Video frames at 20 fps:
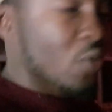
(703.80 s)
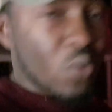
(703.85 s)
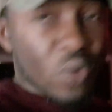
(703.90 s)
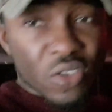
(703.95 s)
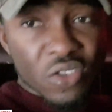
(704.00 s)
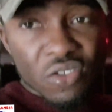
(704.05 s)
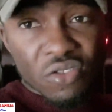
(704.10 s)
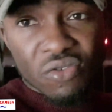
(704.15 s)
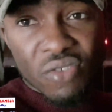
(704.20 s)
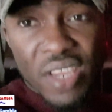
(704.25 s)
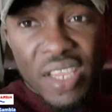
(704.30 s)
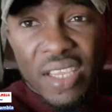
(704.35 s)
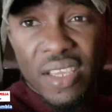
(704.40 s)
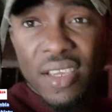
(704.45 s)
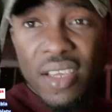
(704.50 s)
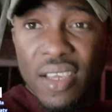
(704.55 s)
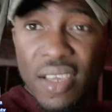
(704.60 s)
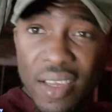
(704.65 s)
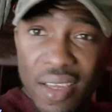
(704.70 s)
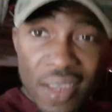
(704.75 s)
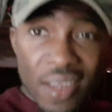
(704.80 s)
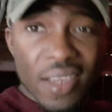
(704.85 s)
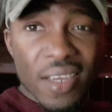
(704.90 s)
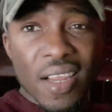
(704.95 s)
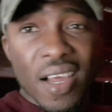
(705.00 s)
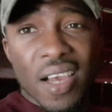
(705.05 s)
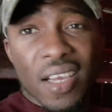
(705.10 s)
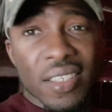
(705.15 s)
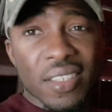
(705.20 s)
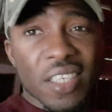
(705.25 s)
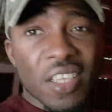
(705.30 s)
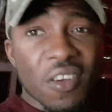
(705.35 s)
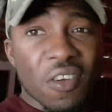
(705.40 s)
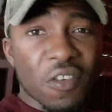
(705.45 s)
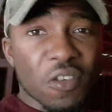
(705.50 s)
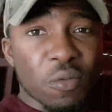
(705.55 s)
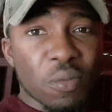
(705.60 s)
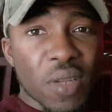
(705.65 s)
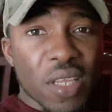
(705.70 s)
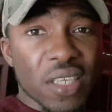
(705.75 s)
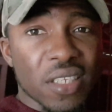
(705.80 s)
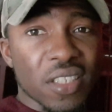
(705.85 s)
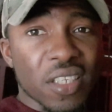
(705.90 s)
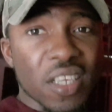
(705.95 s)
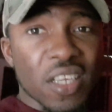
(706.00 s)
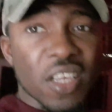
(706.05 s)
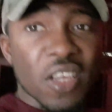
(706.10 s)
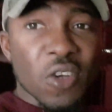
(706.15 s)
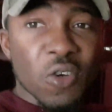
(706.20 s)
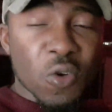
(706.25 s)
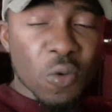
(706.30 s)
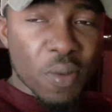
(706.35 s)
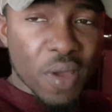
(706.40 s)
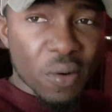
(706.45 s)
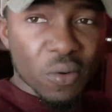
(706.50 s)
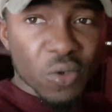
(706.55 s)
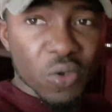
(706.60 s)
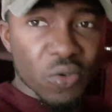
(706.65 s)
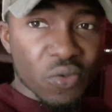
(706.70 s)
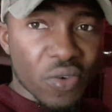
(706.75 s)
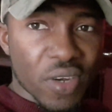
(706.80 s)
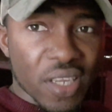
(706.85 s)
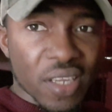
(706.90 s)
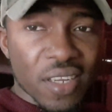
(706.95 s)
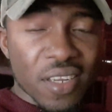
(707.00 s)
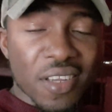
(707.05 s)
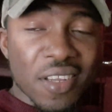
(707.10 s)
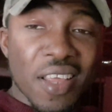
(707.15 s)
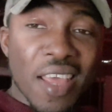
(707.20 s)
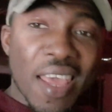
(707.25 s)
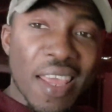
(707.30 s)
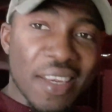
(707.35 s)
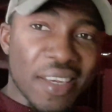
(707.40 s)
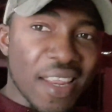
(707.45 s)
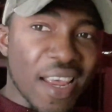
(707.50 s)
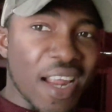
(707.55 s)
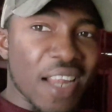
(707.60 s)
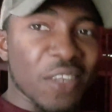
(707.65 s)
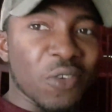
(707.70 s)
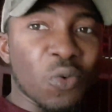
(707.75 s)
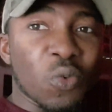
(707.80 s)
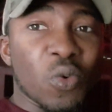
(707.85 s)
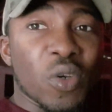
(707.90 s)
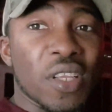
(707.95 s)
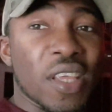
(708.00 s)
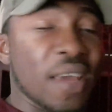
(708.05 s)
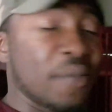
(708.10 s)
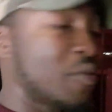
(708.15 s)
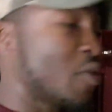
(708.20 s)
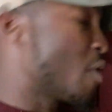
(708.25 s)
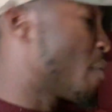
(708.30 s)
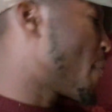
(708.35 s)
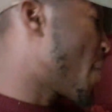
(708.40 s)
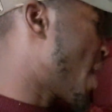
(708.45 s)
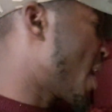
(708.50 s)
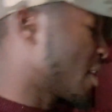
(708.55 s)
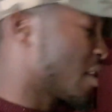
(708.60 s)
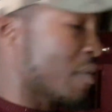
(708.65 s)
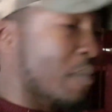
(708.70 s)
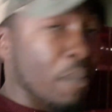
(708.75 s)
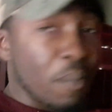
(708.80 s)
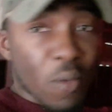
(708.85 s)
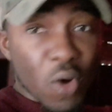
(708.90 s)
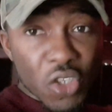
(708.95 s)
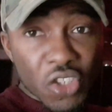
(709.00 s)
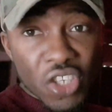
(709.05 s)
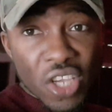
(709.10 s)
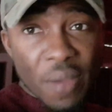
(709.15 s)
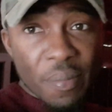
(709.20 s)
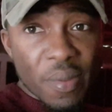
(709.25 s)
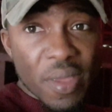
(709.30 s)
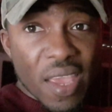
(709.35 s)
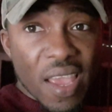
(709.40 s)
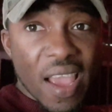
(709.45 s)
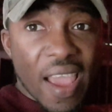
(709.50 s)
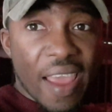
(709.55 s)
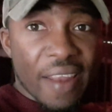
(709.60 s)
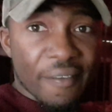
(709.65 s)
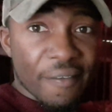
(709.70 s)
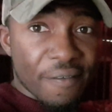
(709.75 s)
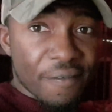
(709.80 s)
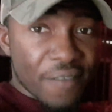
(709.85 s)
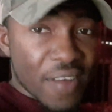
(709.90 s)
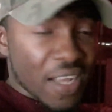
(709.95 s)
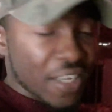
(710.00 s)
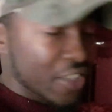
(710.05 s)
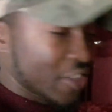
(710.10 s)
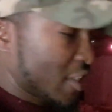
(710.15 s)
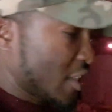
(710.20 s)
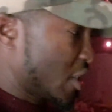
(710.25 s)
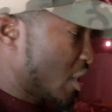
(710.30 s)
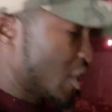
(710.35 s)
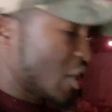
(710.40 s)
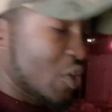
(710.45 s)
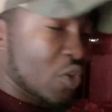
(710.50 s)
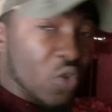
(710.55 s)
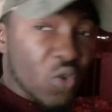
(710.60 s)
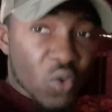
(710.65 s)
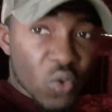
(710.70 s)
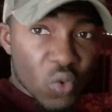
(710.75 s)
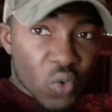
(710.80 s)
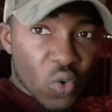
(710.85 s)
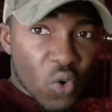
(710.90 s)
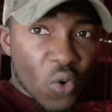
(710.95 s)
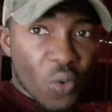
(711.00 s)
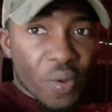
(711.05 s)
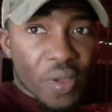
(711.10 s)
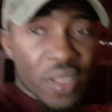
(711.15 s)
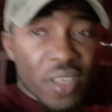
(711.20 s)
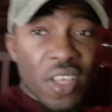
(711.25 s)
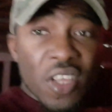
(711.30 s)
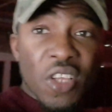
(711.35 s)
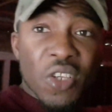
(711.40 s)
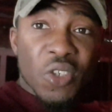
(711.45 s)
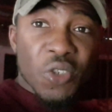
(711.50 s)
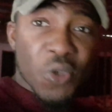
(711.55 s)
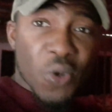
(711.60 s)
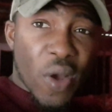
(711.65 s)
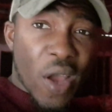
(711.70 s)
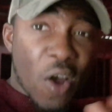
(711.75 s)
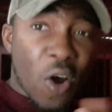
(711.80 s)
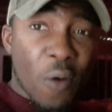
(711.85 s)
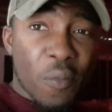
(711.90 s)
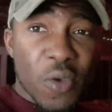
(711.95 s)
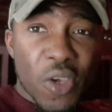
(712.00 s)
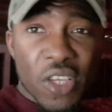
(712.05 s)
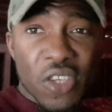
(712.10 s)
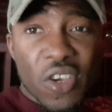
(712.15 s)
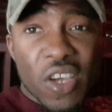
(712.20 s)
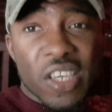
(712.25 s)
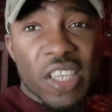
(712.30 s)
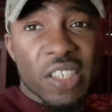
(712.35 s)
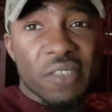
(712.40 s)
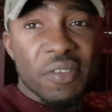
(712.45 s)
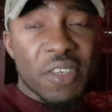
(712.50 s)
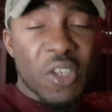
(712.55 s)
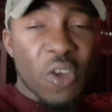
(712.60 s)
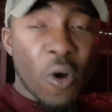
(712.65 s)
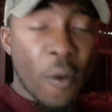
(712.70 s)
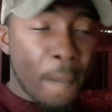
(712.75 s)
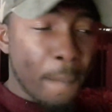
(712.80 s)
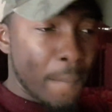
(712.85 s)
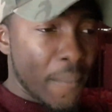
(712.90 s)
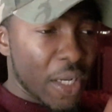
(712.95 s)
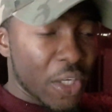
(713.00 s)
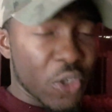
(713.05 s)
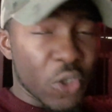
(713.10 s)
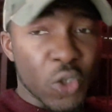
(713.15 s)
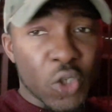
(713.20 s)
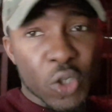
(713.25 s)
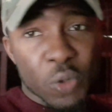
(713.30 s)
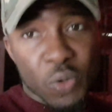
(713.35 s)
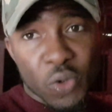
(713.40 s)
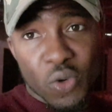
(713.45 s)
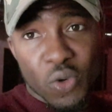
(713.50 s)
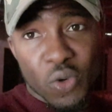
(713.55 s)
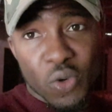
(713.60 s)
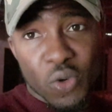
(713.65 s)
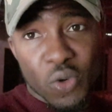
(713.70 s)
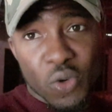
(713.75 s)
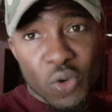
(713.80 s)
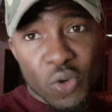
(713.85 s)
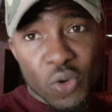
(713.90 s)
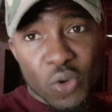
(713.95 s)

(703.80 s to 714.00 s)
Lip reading: wants to drink, it has enough space to be able to drink, and that will get your bag much happier and faster growing. So I hope you enjoyed this video. Make sure you subscribe for